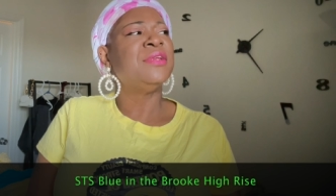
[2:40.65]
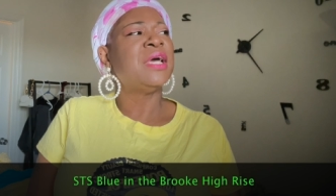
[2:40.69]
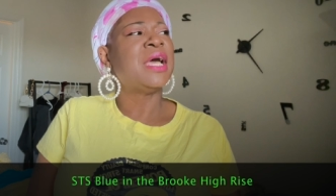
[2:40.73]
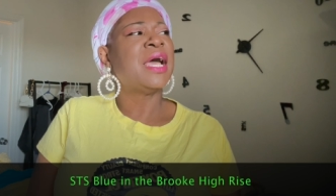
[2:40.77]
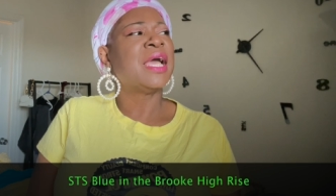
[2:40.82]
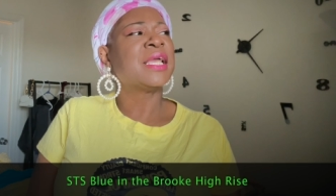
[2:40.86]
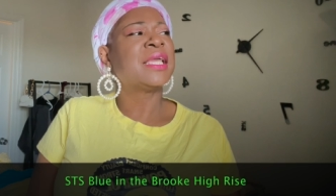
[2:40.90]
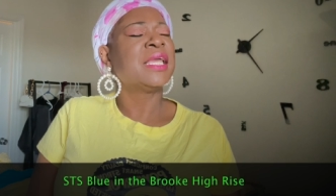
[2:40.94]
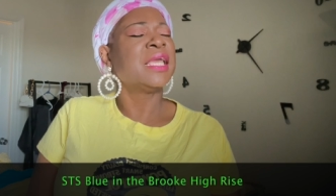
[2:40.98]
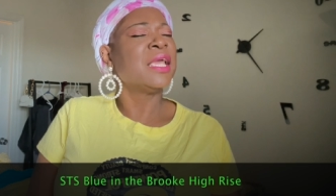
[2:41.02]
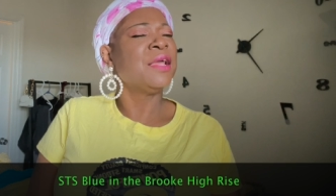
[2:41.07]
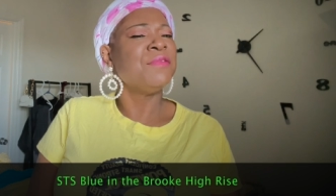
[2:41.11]
I
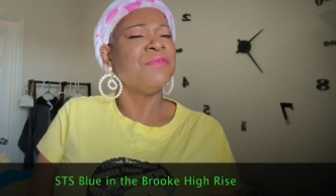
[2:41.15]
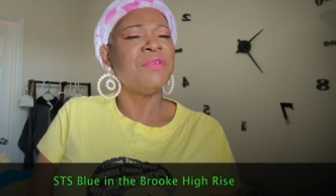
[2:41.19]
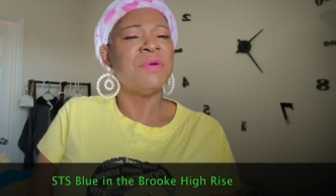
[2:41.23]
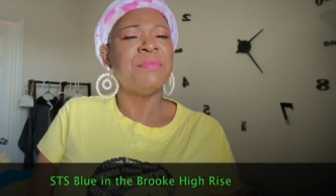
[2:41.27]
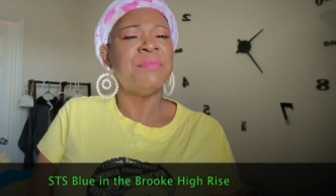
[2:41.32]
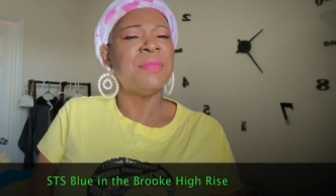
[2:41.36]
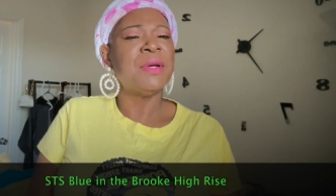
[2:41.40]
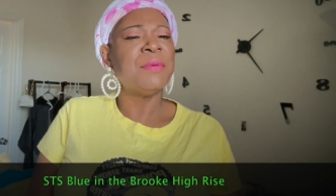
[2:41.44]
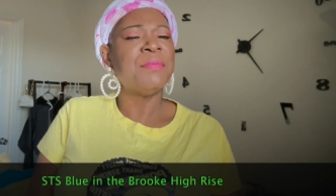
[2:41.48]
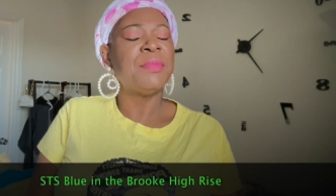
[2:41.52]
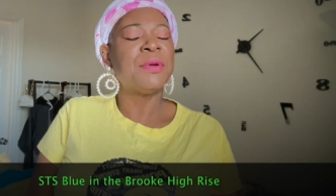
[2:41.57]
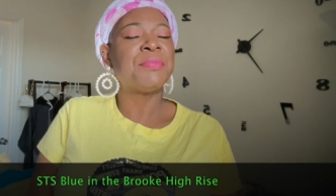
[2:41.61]
can't
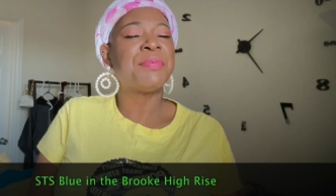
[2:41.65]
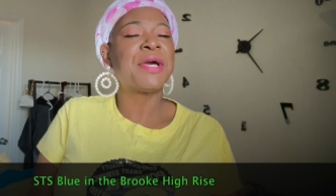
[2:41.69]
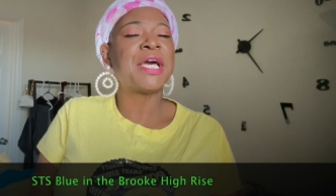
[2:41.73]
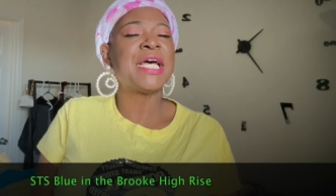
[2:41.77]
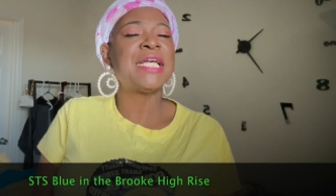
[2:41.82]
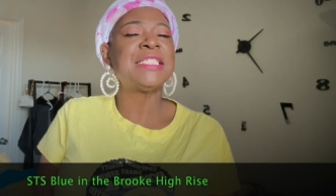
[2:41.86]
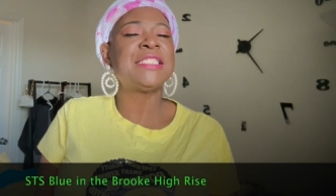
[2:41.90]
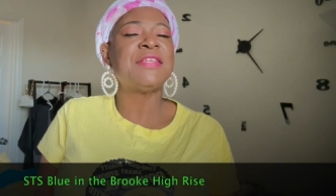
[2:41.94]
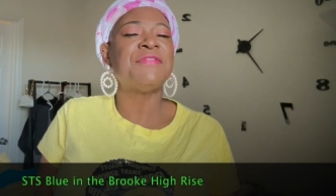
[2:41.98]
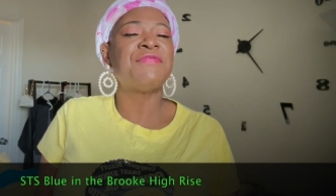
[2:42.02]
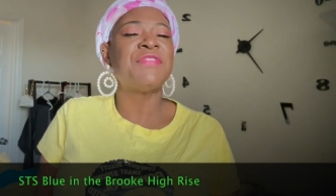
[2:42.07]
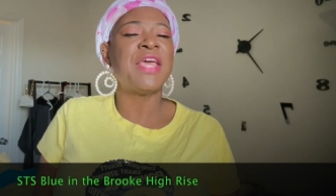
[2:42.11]
remember,
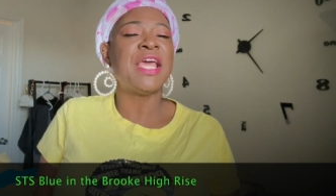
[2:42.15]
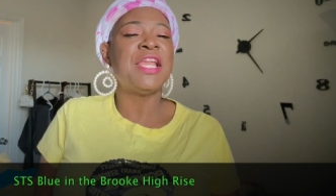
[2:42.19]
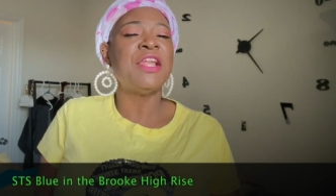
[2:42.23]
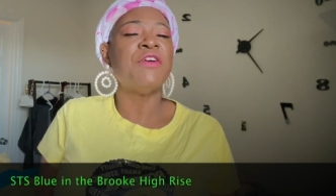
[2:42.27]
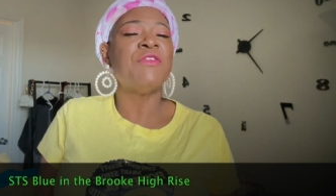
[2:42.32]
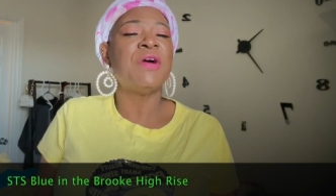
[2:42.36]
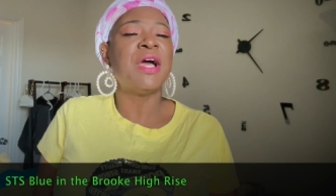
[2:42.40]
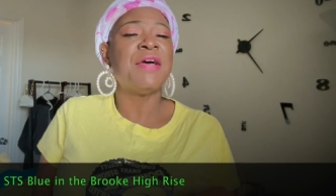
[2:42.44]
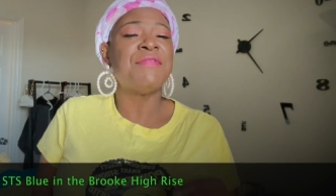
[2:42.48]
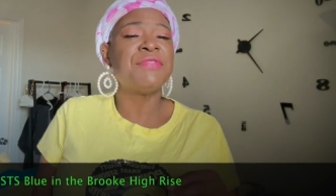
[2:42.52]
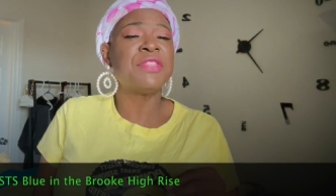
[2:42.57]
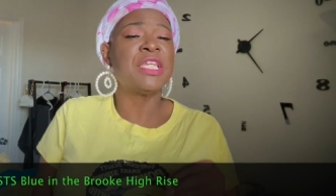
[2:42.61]
because if they
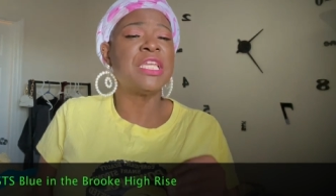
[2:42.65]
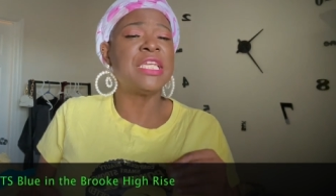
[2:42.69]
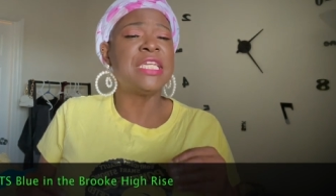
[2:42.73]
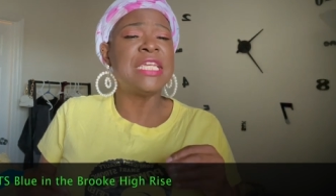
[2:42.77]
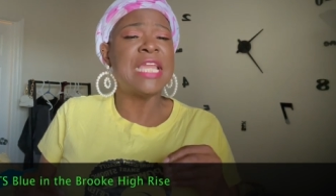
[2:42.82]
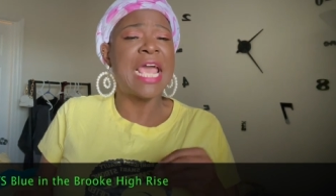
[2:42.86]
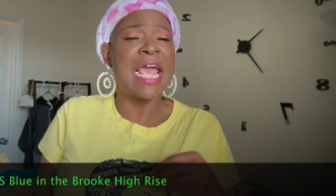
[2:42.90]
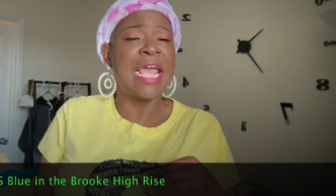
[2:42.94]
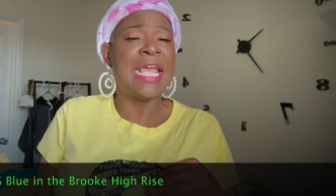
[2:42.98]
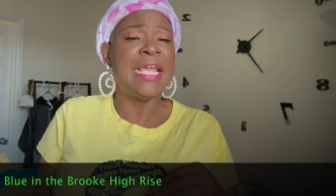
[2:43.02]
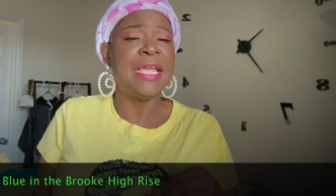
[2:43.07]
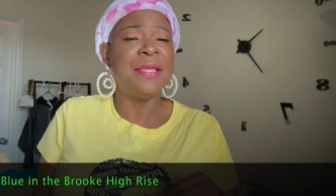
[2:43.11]
don't have the
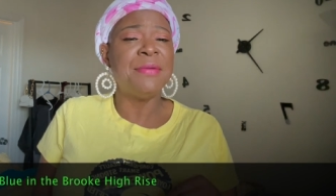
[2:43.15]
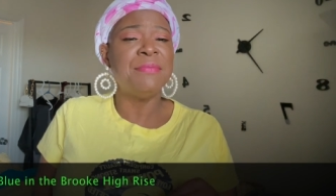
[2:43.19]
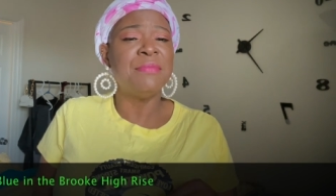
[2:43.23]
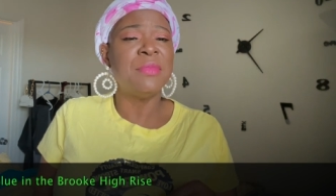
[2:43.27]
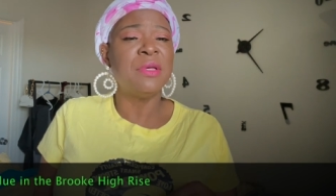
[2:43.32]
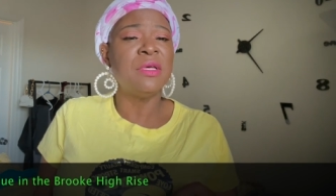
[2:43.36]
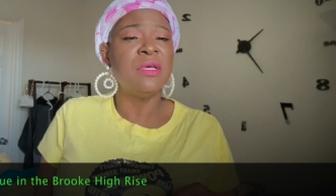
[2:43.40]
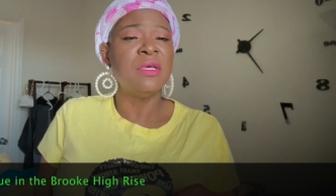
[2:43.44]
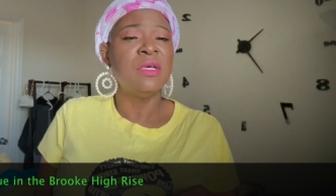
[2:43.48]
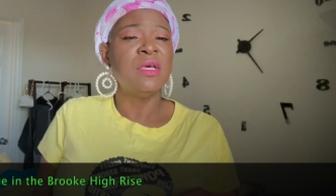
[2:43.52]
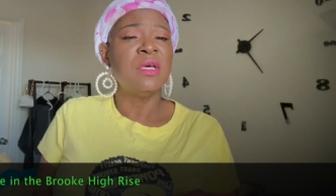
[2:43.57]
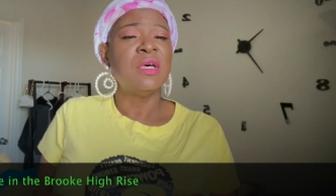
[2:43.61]
name
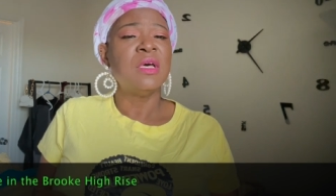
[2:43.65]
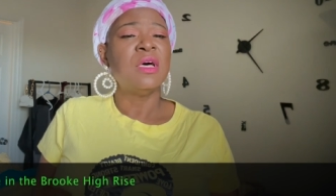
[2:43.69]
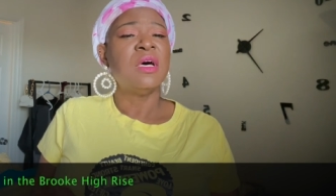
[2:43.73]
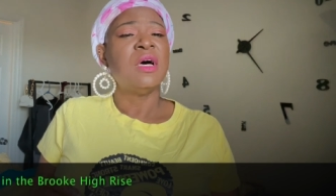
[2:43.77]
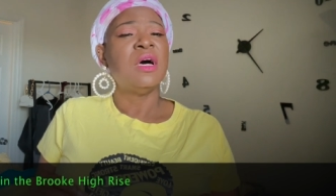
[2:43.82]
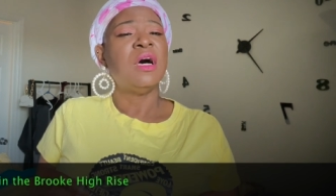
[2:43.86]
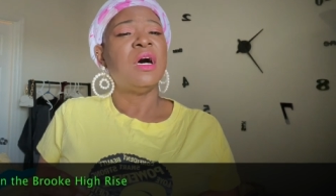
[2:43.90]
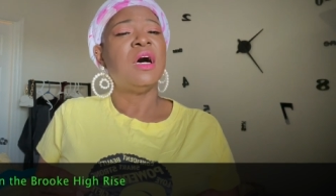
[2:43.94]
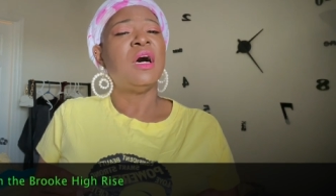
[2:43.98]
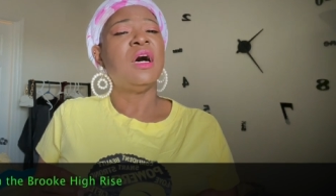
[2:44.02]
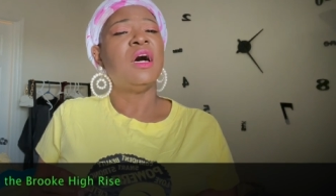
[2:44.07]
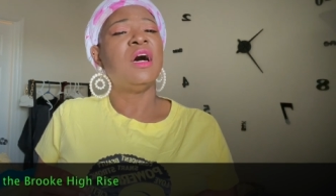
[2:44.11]

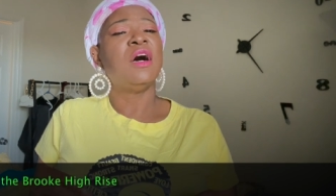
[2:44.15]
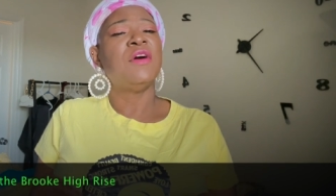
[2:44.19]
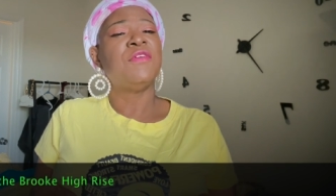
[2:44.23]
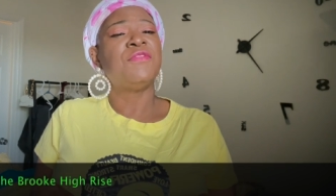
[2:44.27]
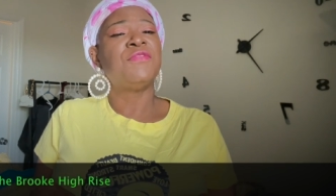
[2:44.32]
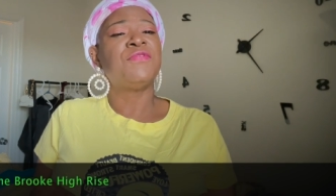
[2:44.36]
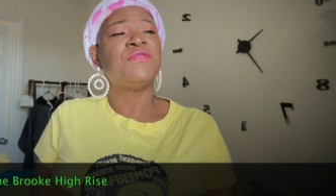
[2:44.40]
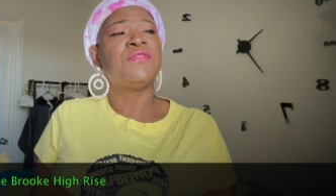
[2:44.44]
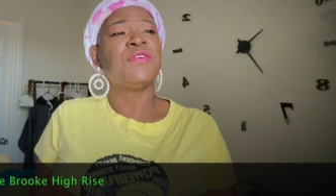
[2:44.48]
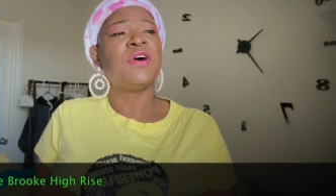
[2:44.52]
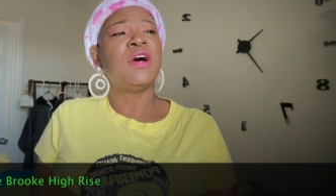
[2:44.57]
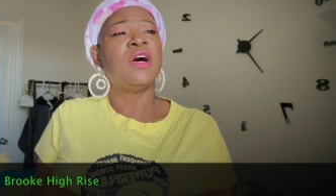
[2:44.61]

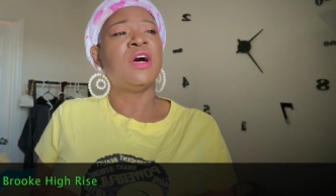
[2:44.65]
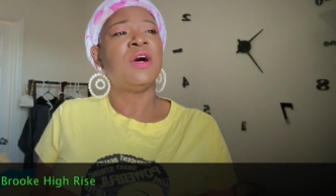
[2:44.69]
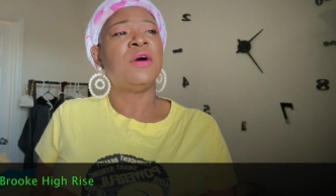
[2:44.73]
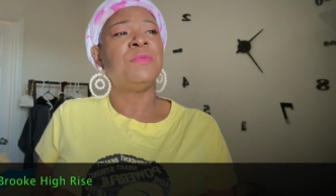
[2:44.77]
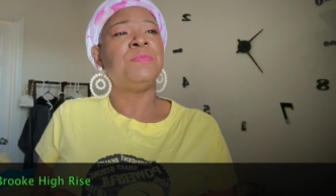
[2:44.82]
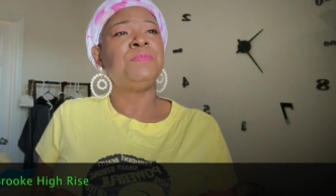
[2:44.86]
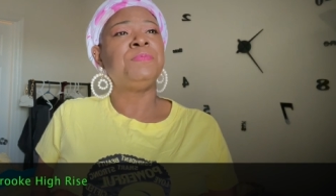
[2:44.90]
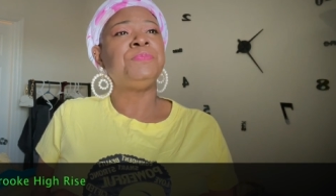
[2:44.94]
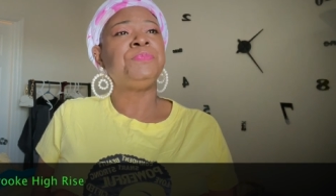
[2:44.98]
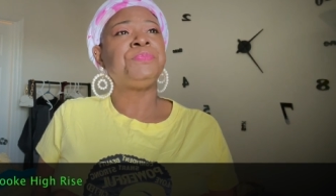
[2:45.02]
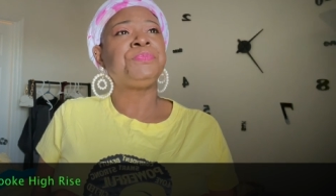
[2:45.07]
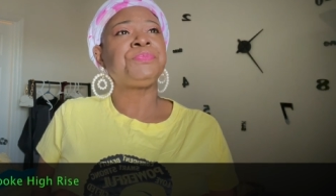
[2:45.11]
of,
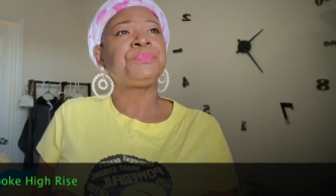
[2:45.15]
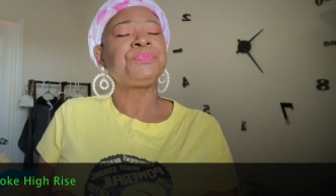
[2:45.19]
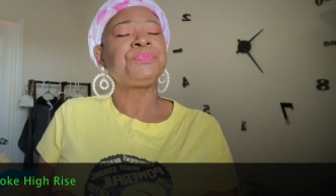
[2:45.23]
um,